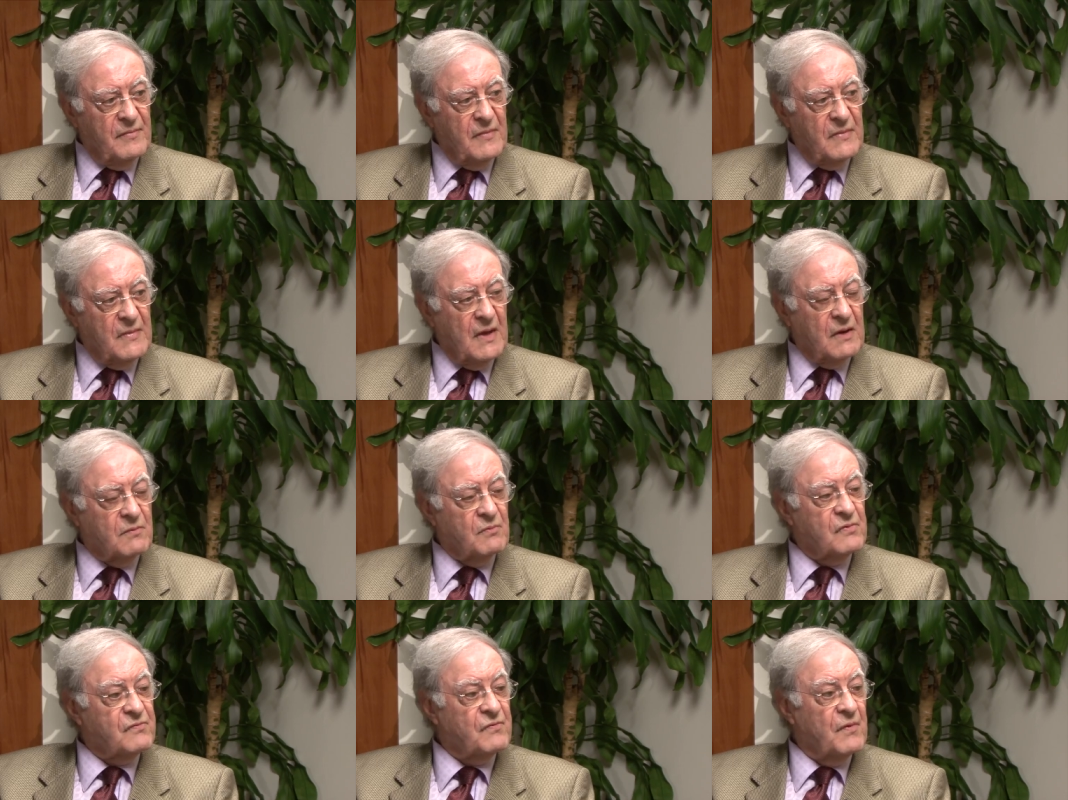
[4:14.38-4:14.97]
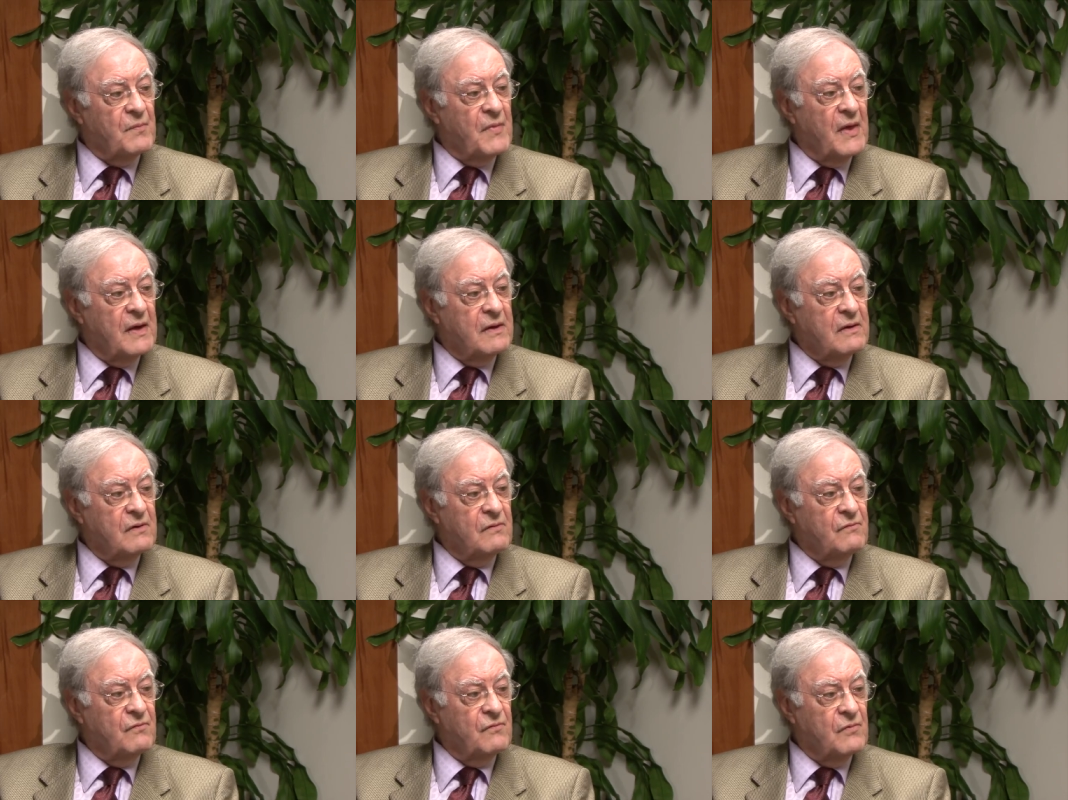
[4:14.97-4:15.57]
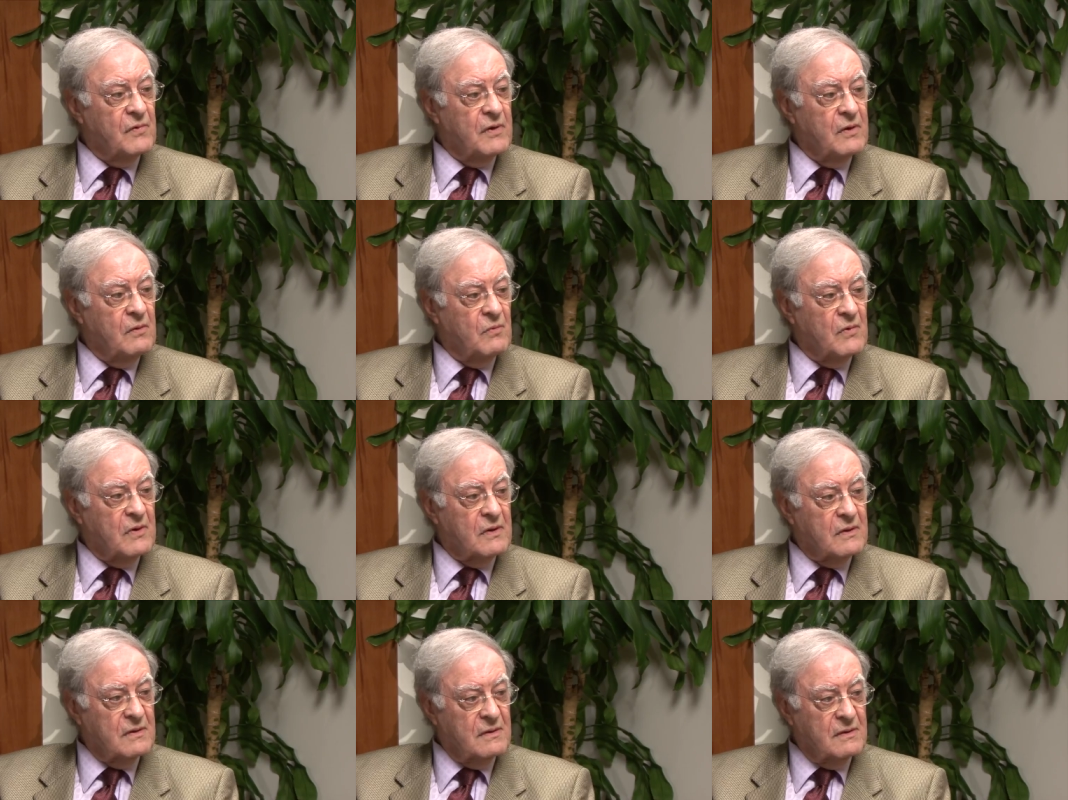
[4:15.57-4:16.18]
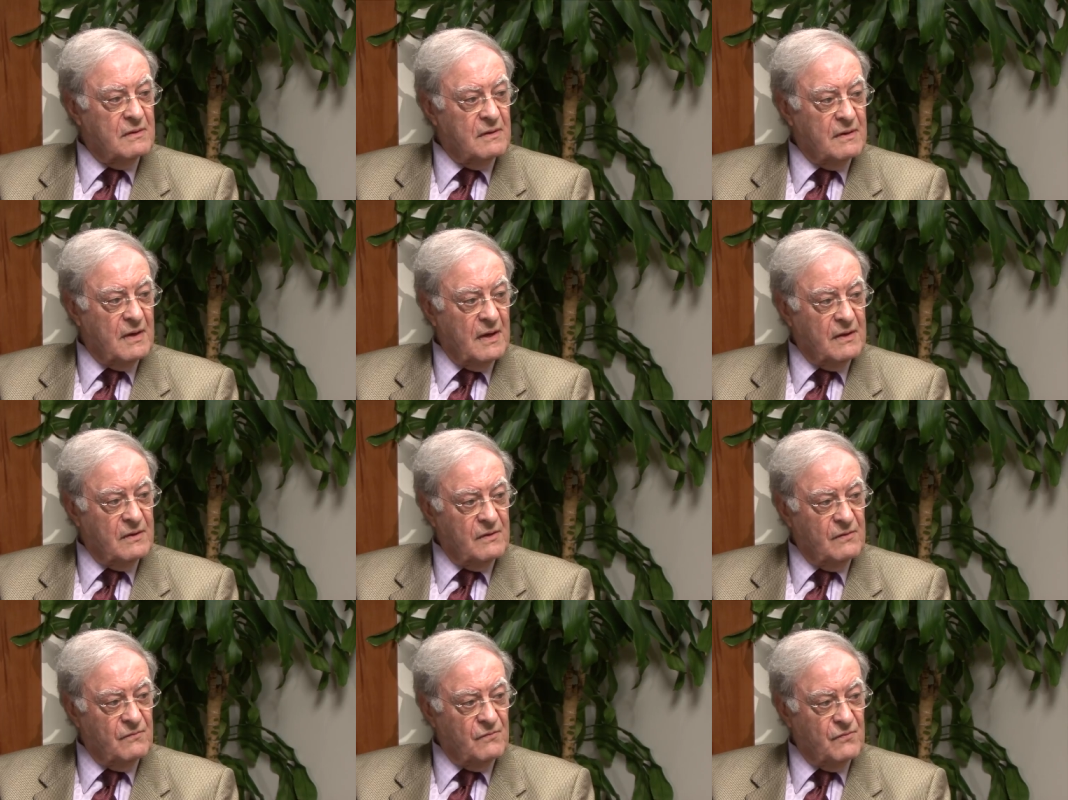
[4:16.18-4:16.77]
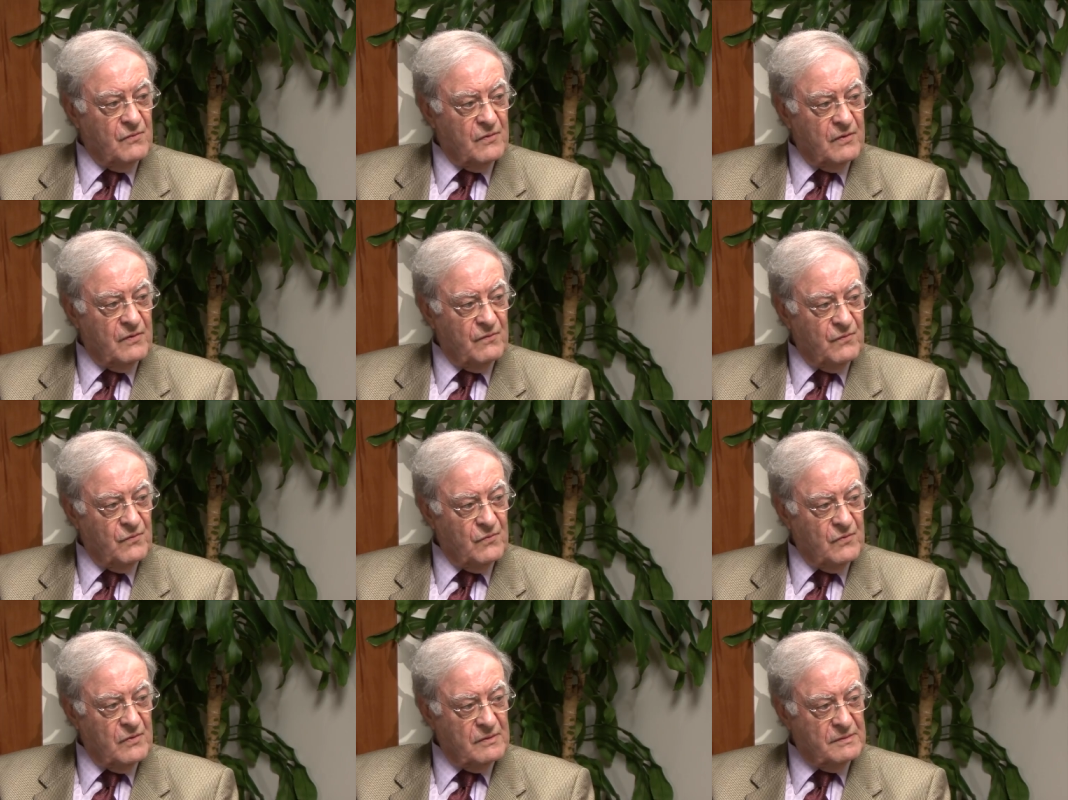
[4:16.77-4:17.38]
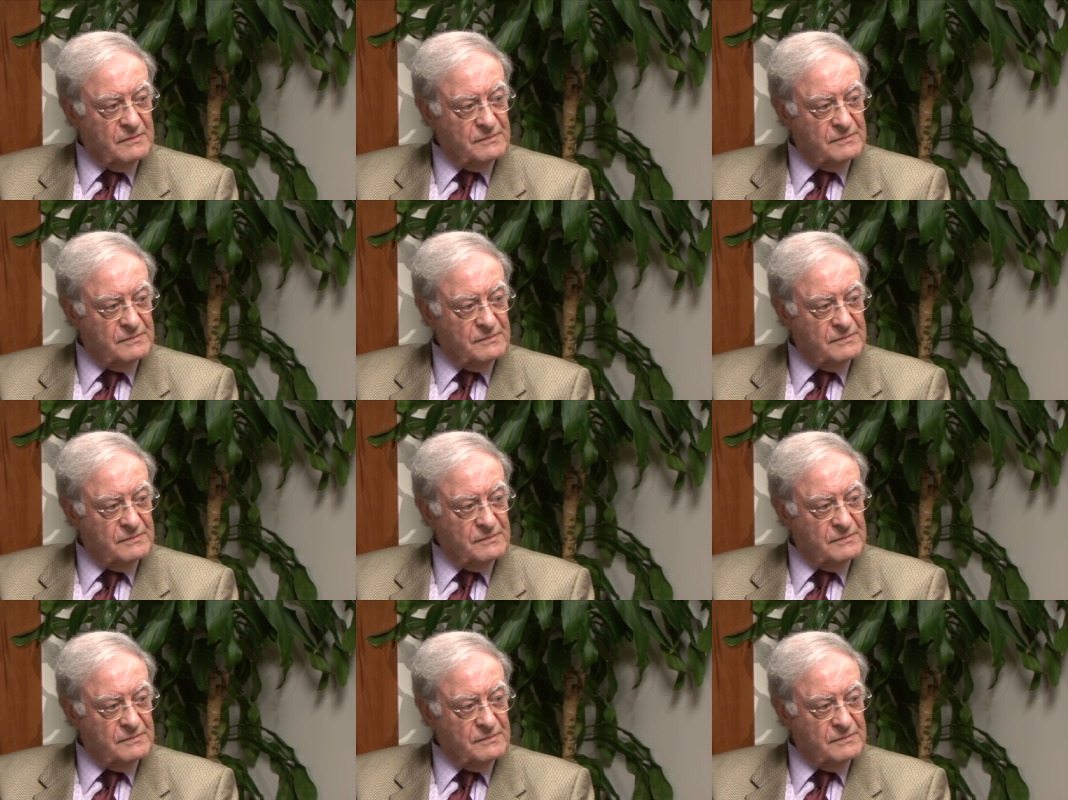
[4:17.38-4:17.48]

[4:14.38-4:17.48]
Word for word: That was from 1941 to 1944.